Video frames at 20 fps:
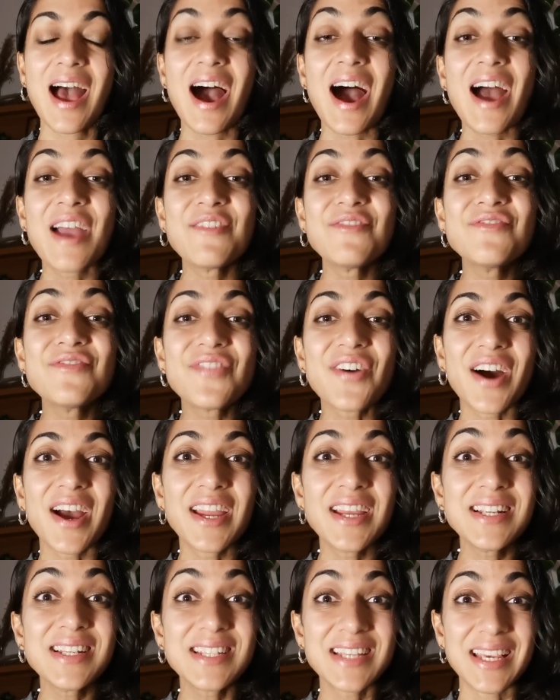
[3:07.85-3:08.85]
I'm
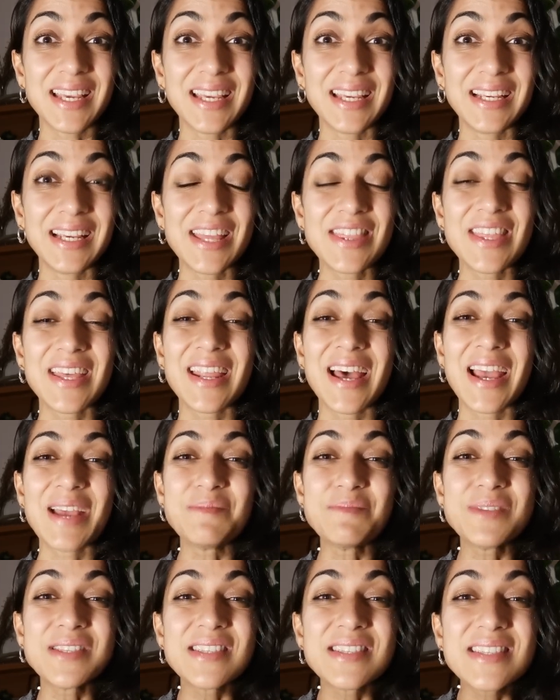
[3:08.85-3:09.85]
finding that
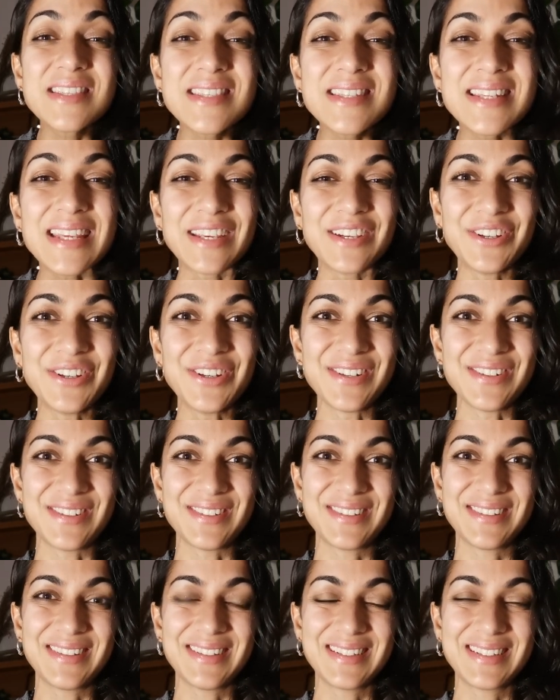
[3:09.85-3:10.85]
I'm
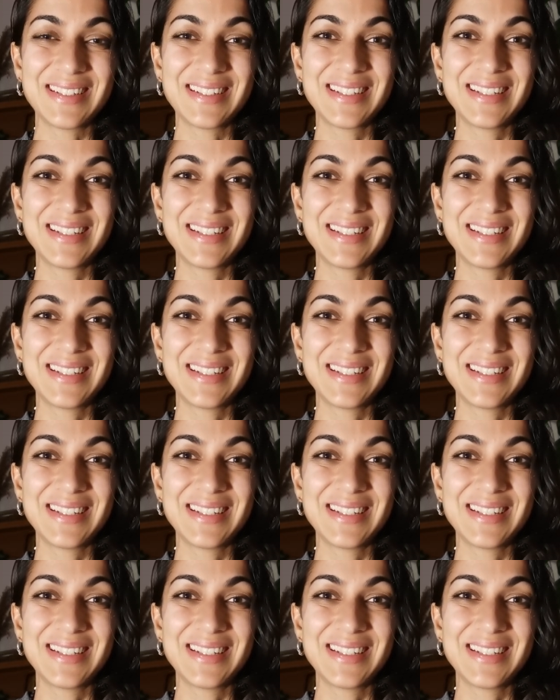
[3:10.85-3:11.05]
still